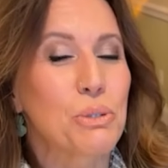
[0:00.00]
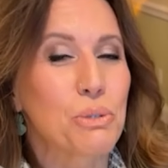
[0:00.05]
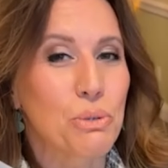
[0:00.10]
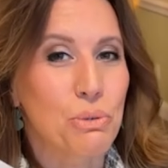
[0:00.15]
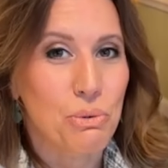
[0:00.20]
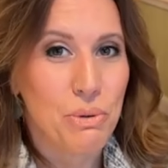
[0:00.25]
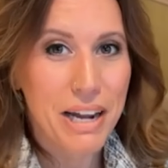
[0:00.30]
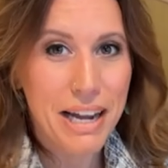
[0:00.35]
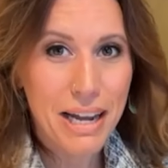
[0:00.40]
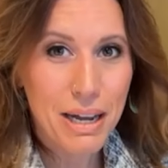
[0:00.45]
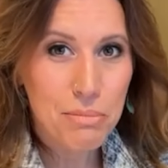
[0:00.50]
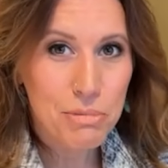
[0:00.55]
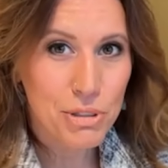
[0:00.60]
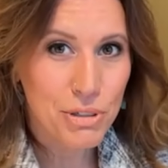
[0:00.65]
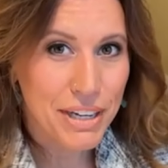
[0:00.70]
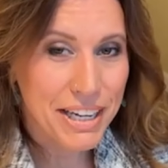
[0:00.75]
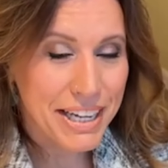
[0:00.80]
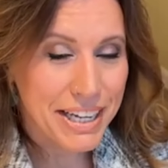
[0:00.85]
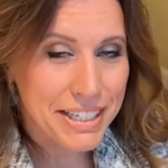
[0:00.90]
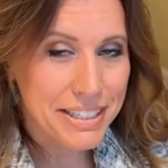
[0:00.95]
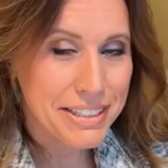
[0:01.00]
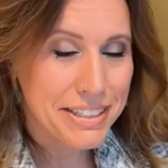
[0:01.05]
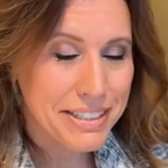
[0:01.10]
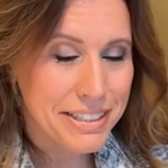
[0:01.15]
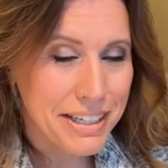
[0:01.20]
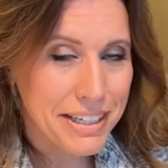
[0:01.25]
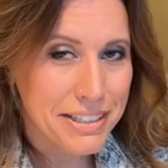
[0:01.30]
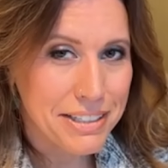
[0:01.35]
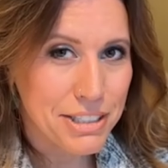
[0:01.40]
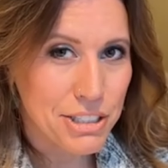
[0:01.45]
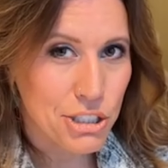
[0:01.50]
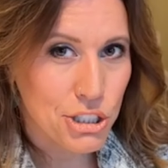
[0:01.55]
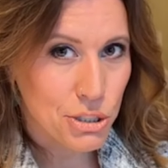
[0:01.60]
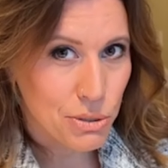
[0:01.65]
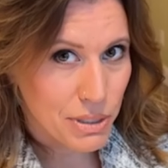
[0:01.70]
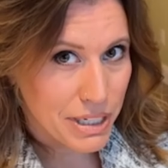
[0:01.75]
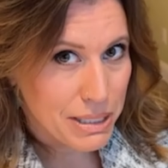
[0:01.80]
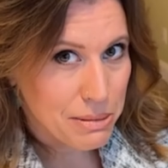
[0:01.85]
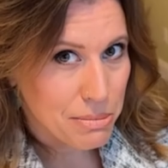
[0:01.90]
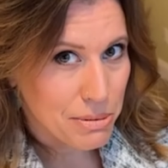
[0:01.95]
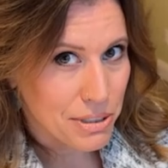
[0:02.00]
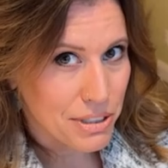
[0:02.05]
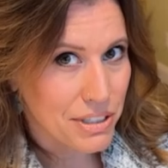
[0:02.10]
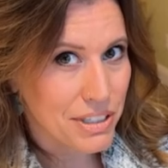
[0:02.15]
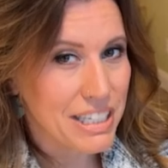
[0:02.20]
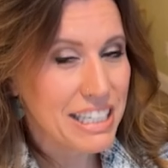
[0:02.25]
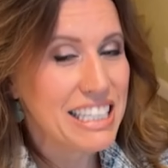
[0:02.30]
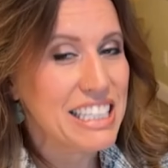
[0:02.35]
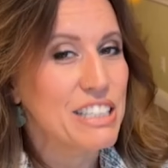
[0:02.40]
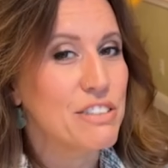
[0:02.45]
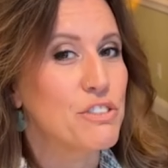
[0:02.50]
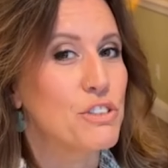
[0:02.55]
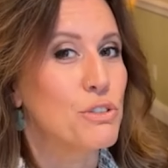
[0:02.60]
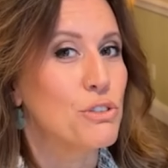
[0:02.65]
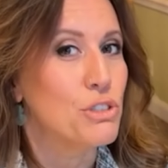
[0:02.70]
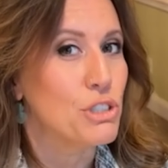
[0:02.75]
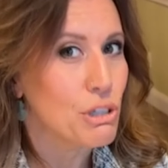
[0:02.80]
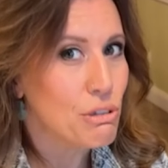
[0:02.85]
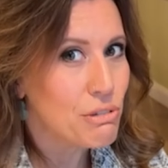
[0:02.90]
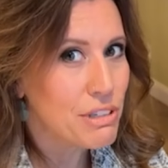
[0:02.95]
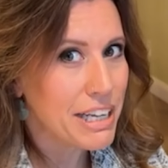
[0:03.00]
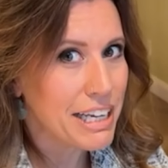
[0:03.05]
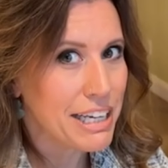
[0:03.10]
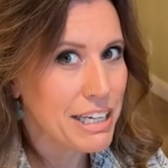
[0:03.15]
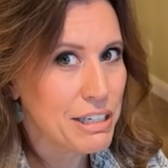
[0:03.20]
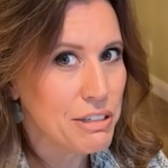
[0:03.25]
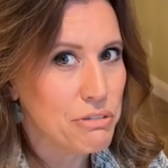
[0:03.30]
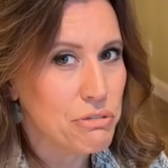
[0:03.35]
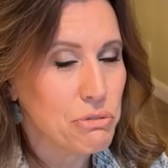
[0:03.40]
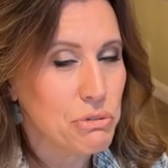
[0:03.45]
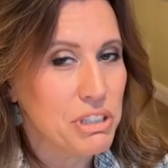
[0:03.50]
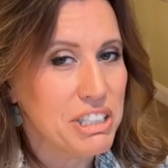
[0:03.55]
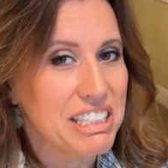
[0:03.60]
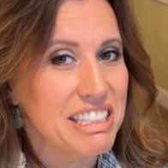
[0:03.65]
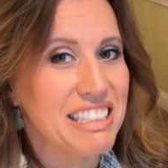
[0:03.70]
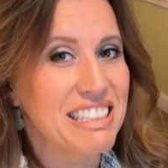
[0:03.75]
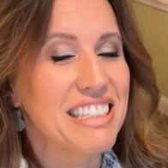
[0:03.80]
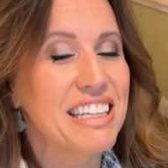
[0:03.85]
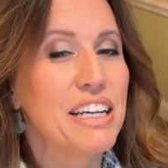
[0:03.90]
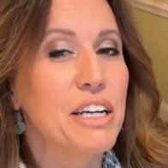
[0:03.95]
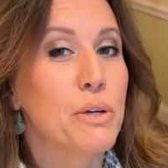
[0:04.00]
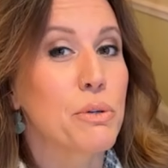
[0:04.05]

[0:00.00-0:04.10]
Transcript: grab your handy dandy scraper, and if you don't have one,